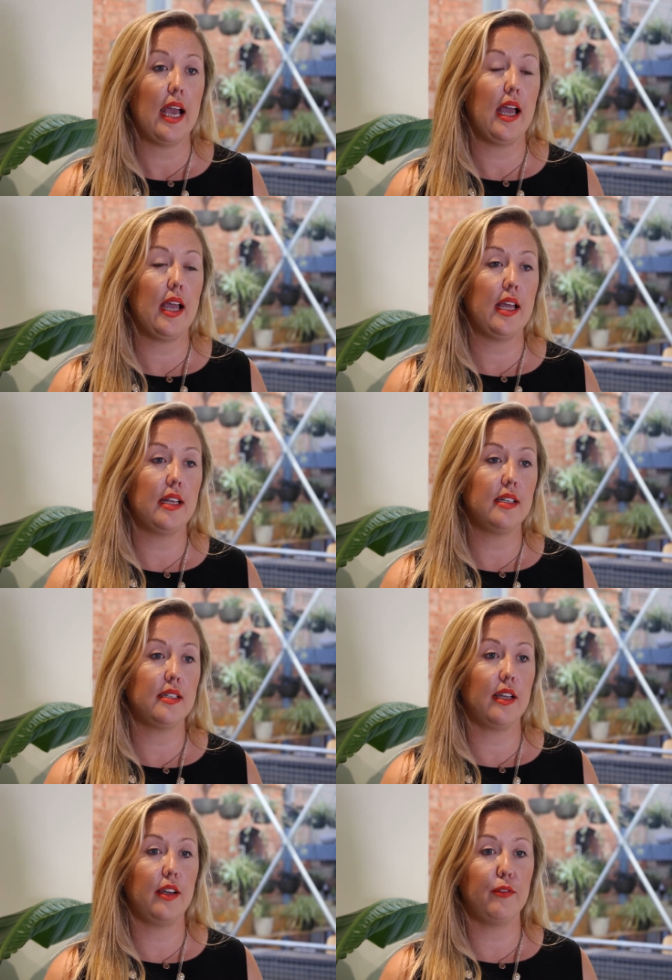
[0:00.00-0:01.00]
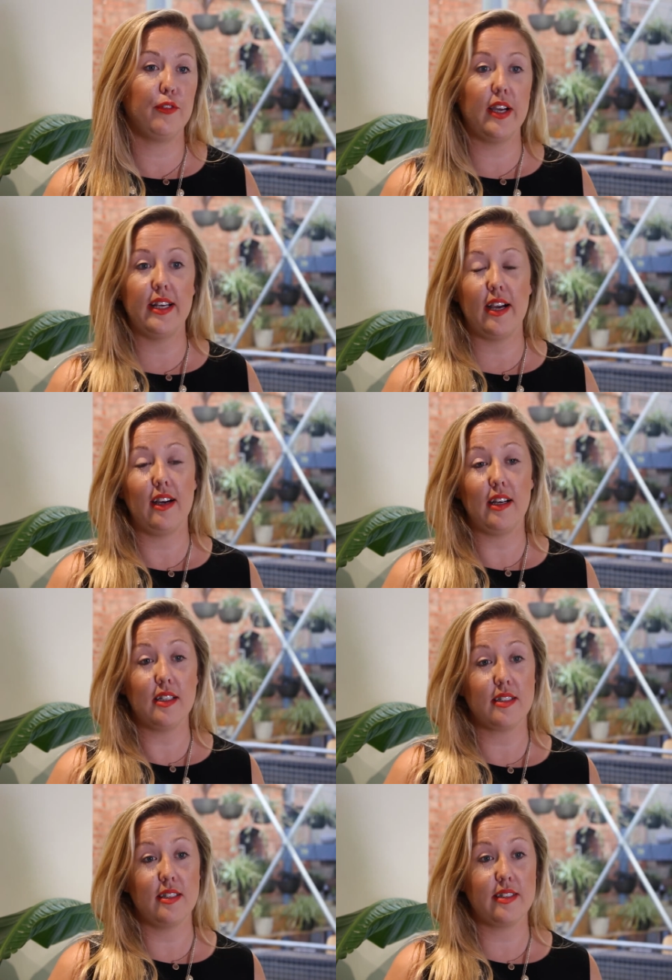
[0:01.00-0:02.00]
and um, find out
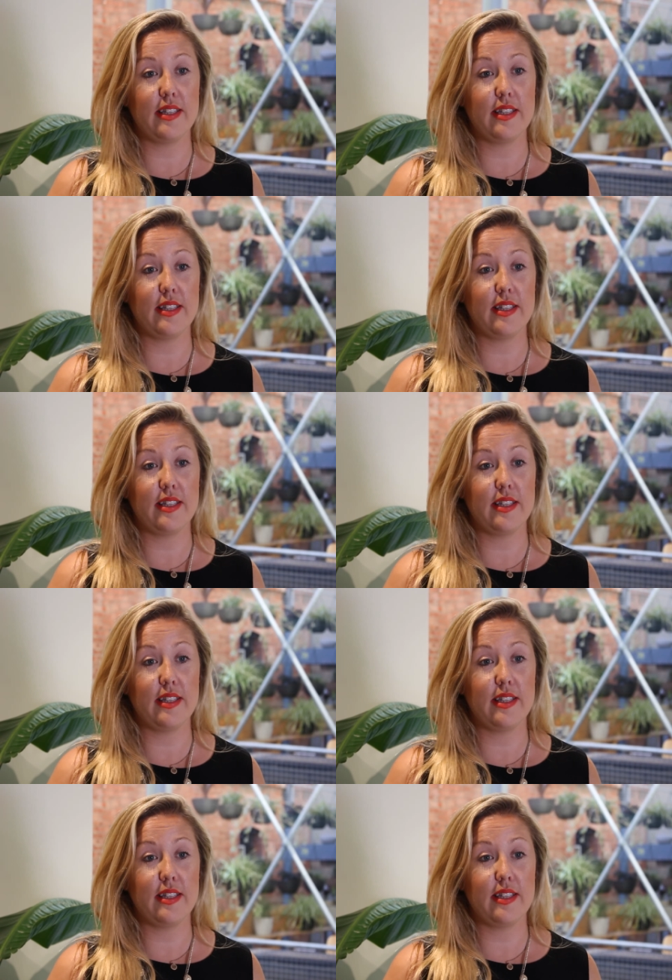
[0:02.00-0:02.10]
answers